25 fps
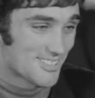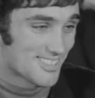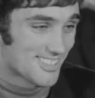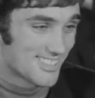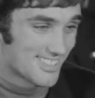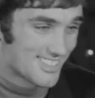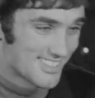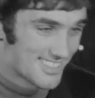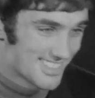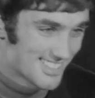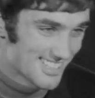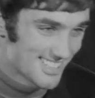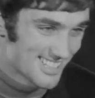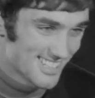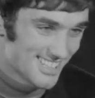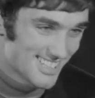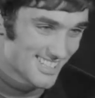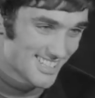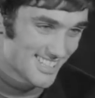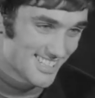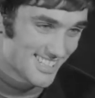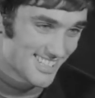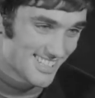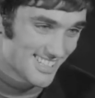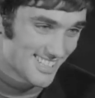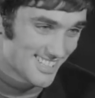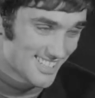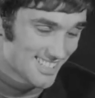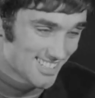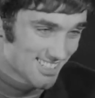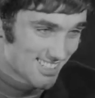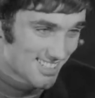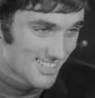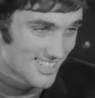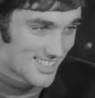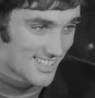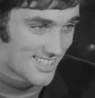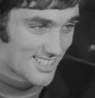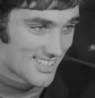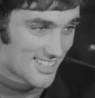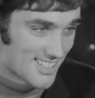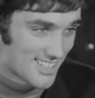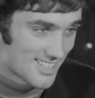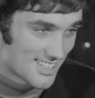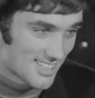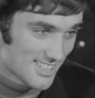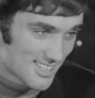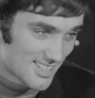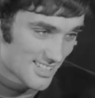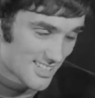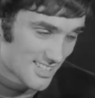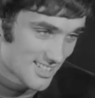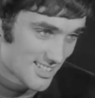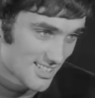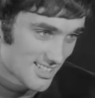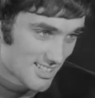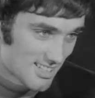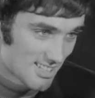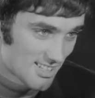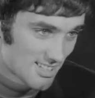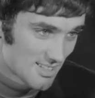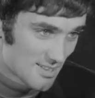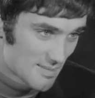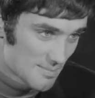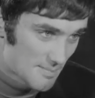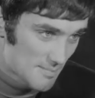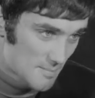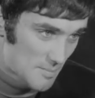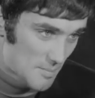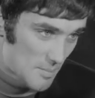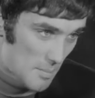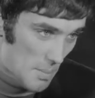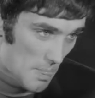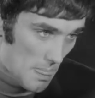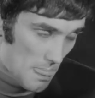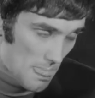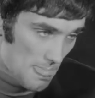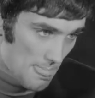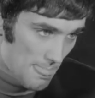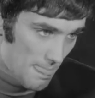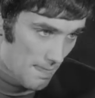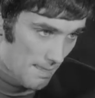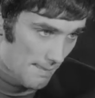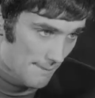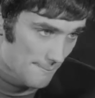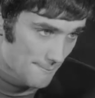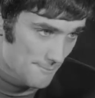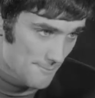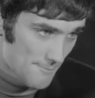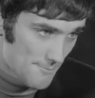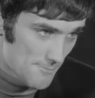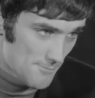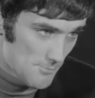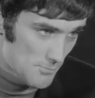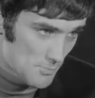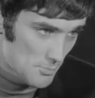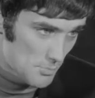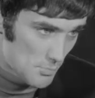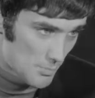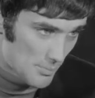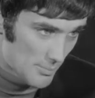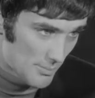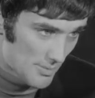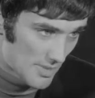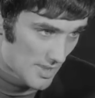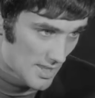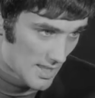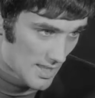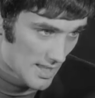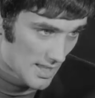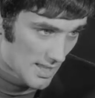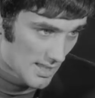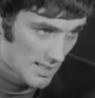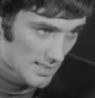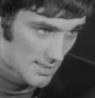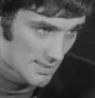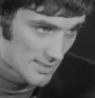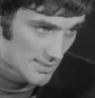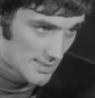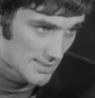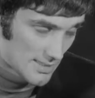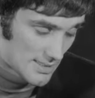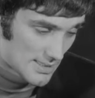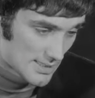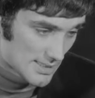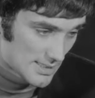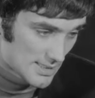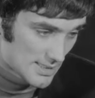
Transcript: Very good. George, how did you get into this boutique business?